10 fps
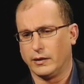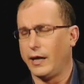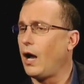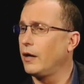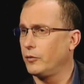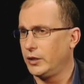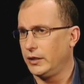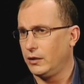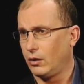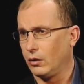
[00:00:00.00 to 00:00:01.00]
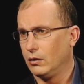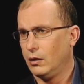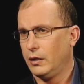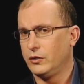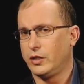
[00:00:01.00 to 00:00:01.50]
the irony here
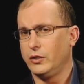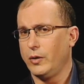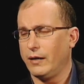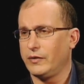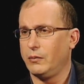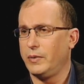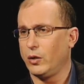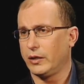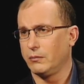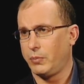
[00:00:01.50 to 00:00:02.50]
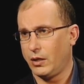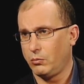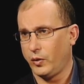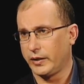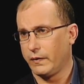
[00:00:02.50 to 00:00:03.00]
is that you have an American
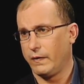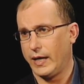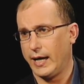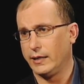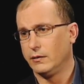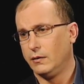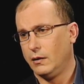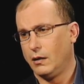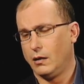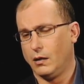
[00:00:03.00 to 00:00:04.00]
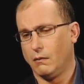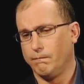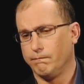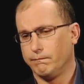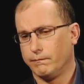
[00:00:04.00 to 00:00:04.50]
public that,
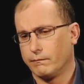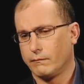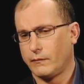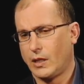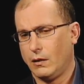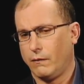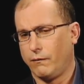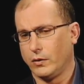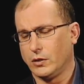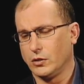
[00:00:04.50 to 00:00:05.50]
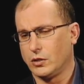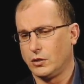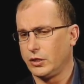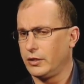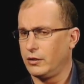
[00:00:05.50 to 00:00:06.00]
for instance,
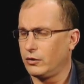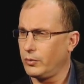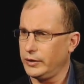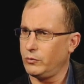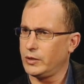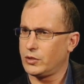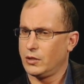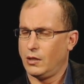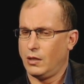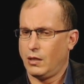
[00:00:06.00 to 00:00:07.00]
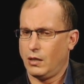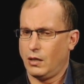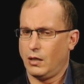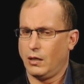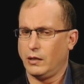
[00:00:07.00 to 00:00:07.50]
to the degree to which,
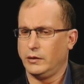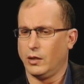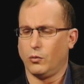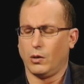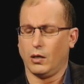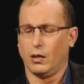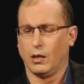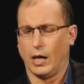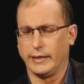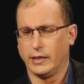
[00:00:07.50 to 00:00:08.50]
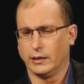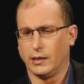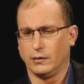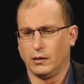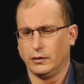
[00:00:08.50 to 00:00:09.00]
I think
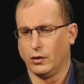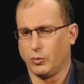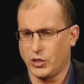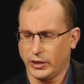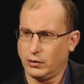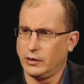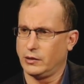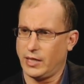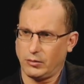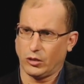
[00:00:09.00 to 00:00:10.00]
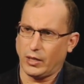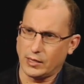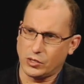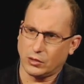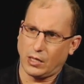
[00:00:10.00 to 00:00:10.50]
that, particularly the
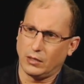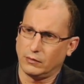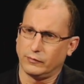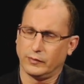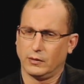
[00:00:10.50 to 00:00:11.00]
Democrats kind of